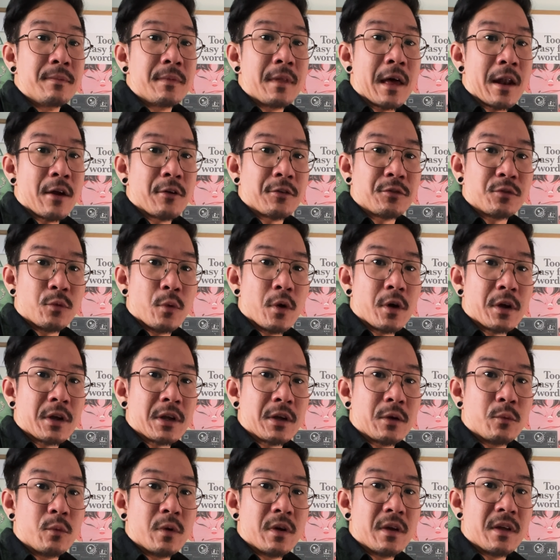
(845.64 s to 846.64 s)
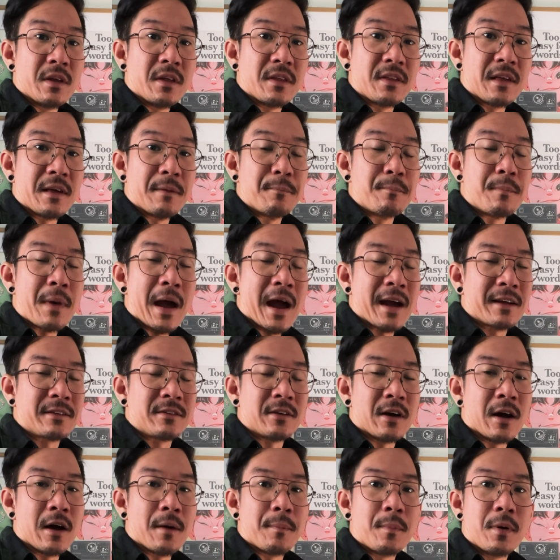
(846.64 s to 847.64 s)
that I was working with had backed
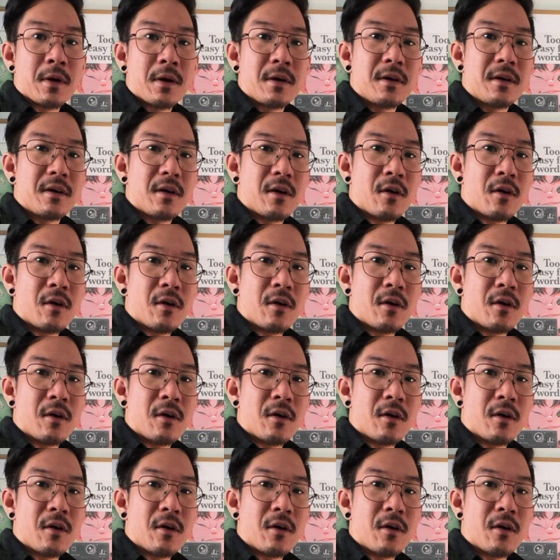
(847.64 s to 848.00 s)
up